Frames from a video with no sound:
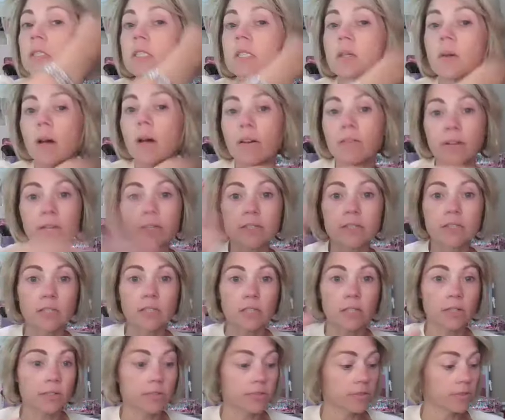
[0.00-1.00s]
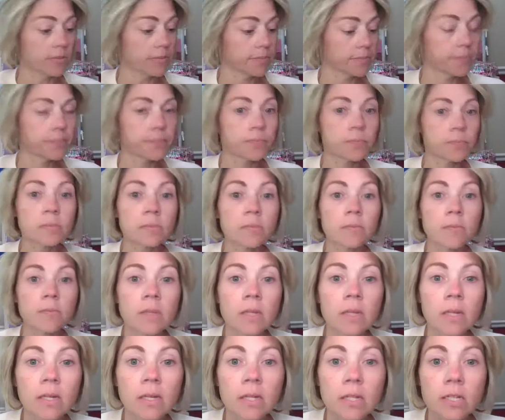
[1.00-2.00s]
So I've got to learn.
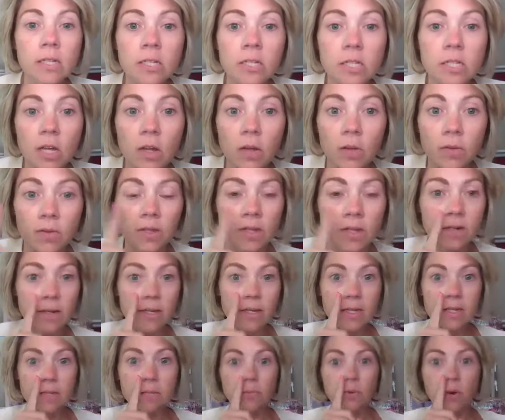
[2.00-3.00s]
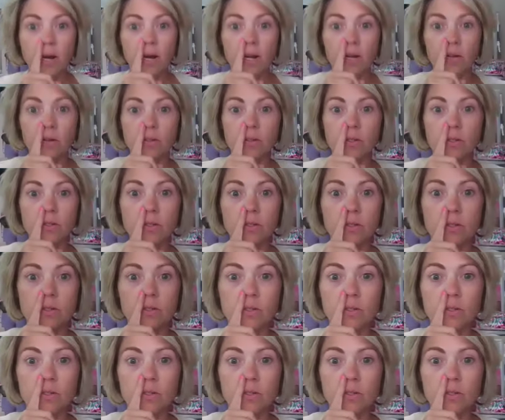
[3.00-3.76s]
So there is brows.